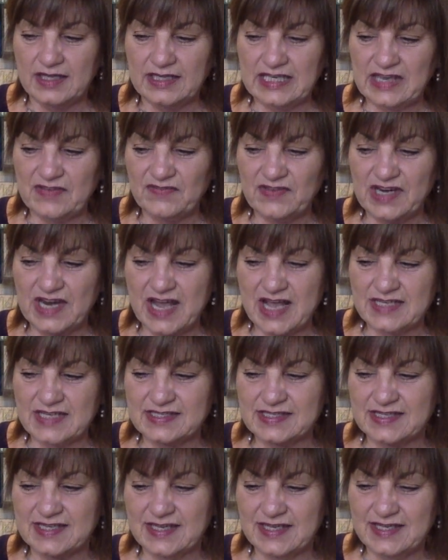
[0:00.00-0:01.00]
giving
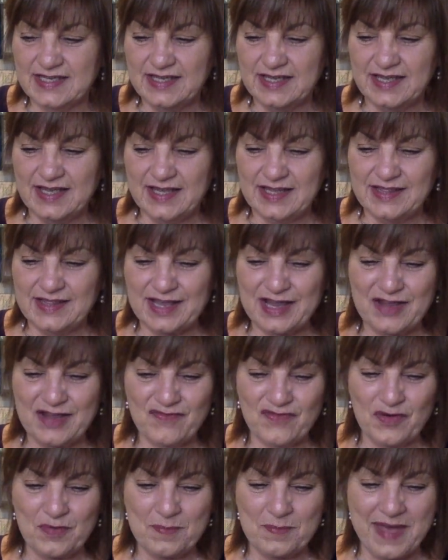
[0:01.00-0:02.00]
us the
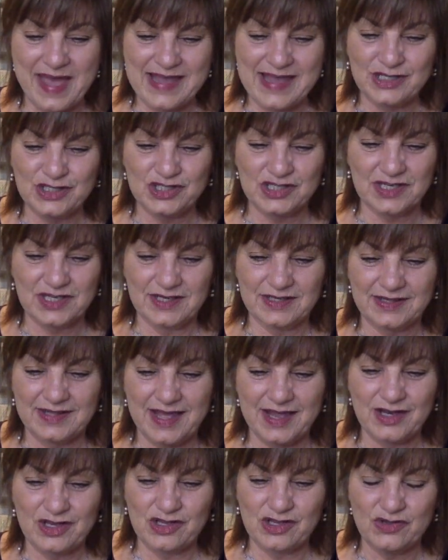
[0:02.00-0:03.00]
information
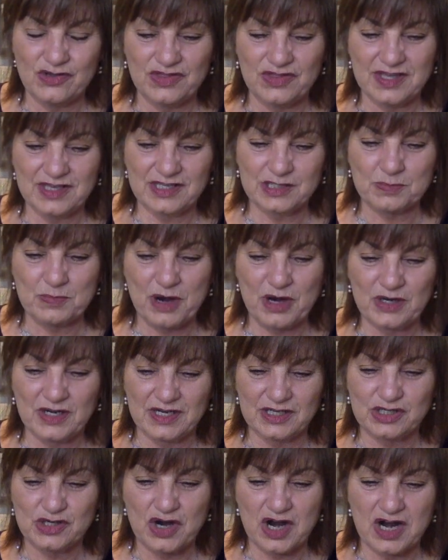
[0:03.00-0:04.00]
that you think is
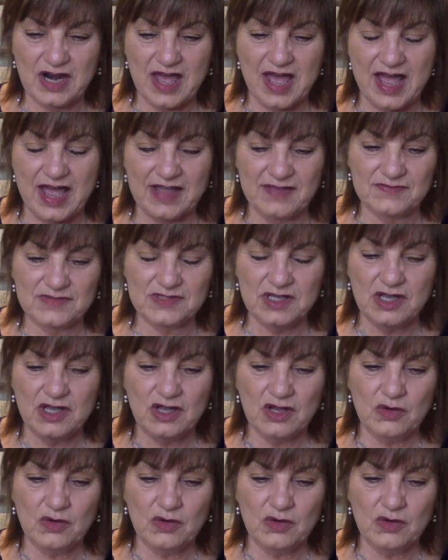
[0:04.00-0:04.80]
pertinent to our lives.